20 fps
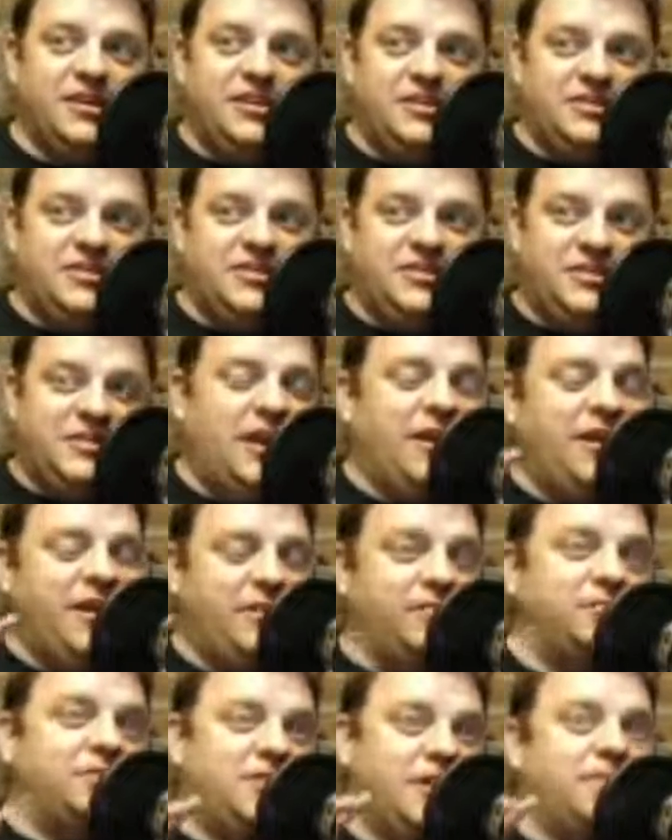
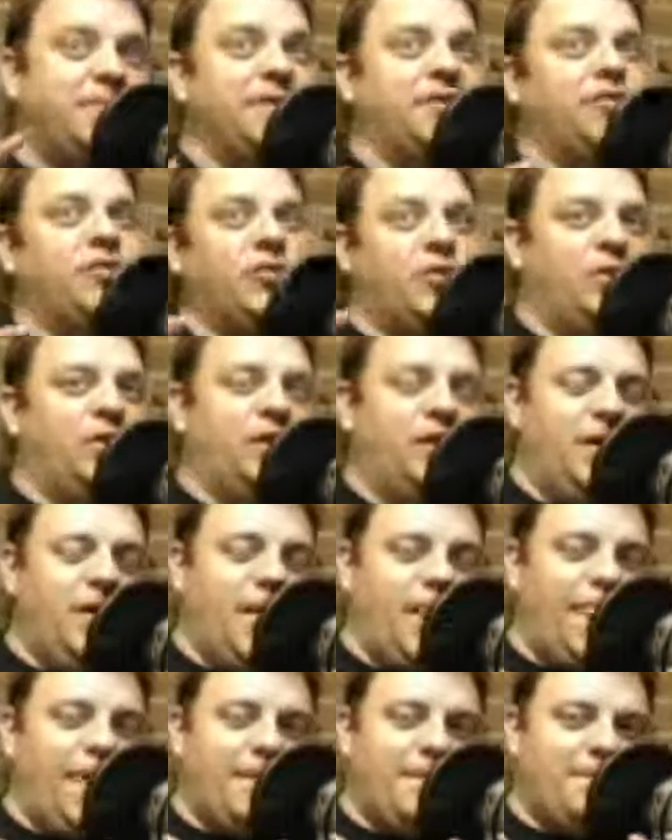stereotypical
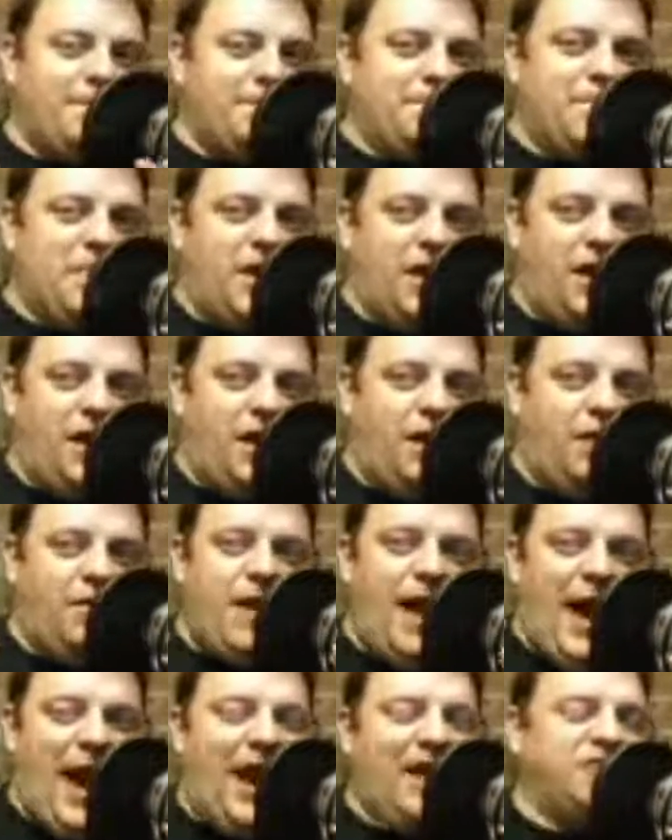
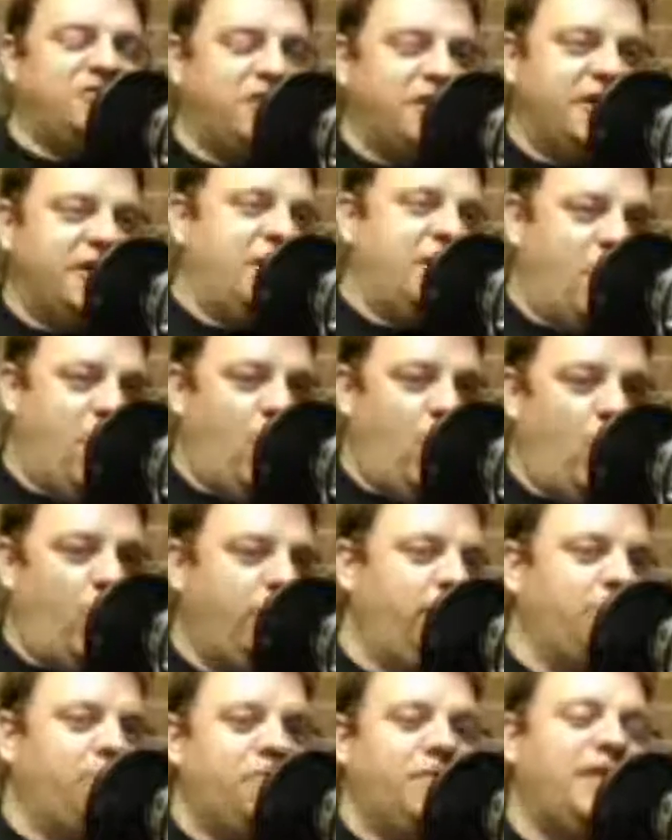action
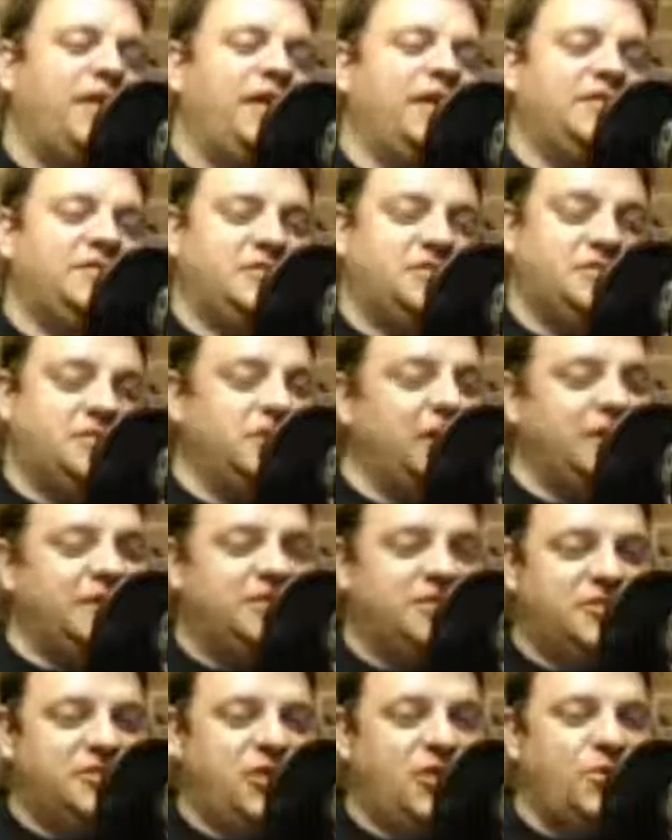hero. It's
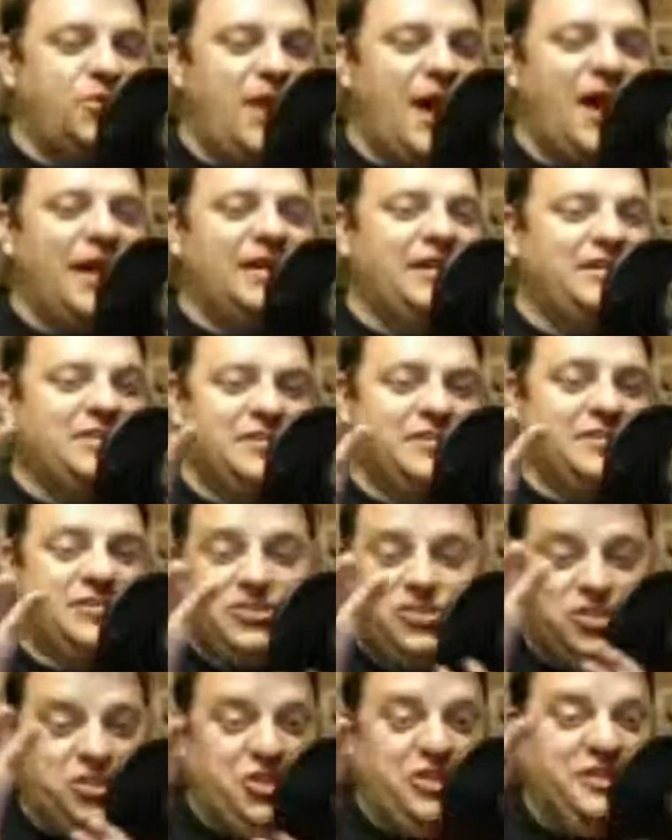so 90s,
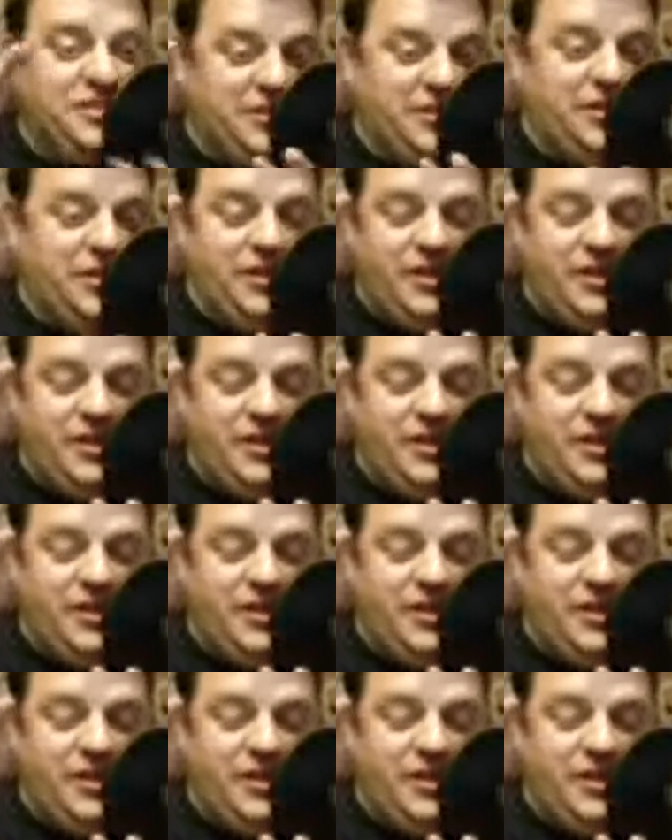it's cheesy.